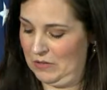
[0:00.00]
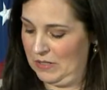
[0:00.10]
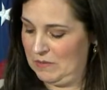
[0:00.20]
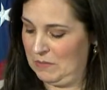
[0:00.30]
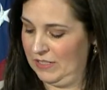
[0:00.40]

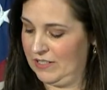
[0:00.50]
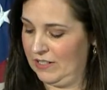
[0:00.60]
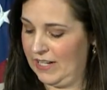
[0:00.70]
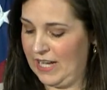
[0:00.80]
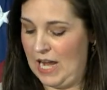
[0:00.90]
US
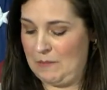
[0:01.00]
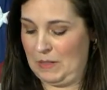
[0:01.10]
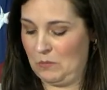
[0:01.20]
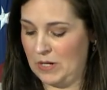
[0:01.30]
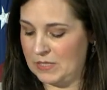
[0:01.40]
Military Academy
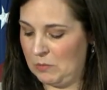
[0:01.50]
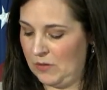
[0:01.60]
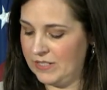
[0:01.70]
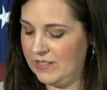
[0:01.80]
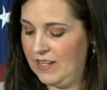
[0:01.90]
at West
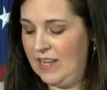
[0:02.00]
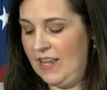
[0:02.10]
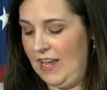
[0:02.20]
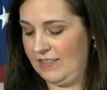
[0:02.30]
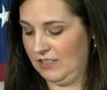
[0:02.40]
Point,
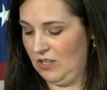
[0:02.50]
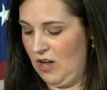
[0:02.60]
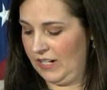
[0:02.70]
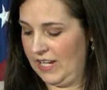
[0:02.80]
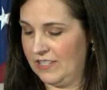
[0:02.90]
has a
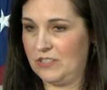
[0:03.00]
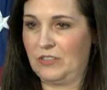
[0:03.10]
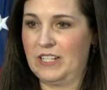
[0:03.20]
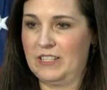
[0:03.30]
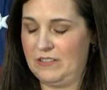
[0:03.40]
long
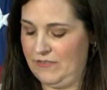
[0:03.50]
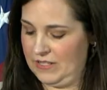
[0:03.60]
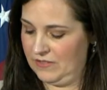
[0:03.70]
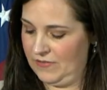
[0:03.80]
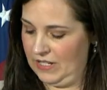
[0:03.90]
history in the
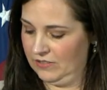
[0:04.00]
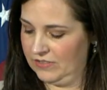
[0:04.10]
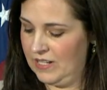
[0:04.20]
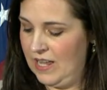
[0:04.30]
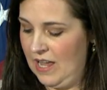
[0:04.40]
defense
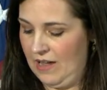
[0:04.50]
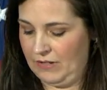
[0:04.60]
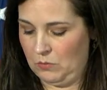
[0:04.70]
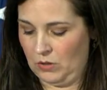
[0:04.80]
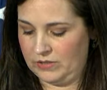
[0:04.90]
field,
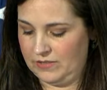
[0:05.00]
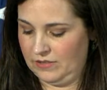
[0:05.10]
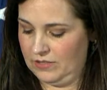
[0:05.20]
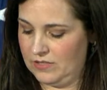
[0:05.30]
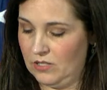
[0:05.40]
having worked as
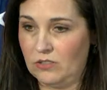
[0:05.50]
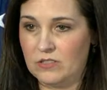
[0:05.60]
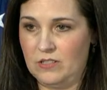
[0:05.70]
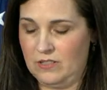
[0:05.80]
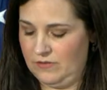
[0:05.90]
a
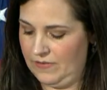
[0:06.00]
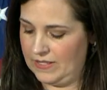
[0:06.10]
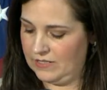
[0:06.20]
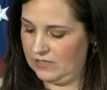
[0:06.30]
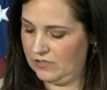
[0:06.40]
consultant to the
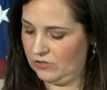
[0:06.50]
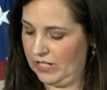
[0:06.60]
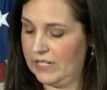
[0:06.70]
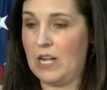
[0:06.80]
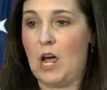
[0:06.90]
defense
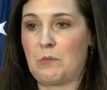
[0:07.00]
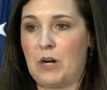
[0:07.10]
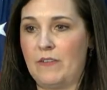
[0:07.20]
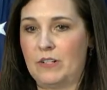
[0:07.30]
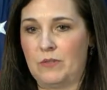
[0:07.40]
industry,
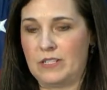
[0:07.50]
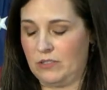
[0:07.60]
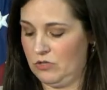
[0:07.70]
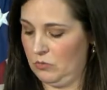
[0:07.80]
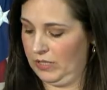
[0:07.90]
nonprofit
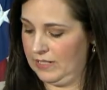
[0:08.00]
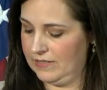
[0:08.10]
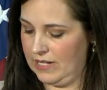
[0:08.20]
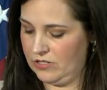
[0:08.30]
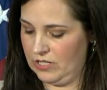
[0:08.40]
research
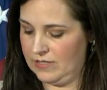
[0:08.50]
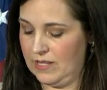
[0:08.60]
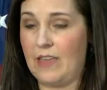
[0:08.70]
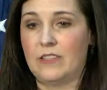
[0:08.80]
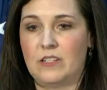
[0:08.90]
organizations,
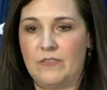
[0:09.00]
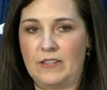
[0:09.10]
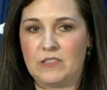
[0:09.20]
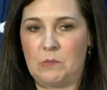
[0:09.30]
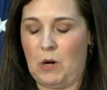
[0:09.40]
and the
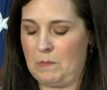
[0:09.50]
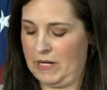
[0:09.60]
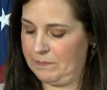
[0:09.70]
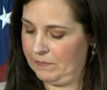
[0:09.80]
Defense Department.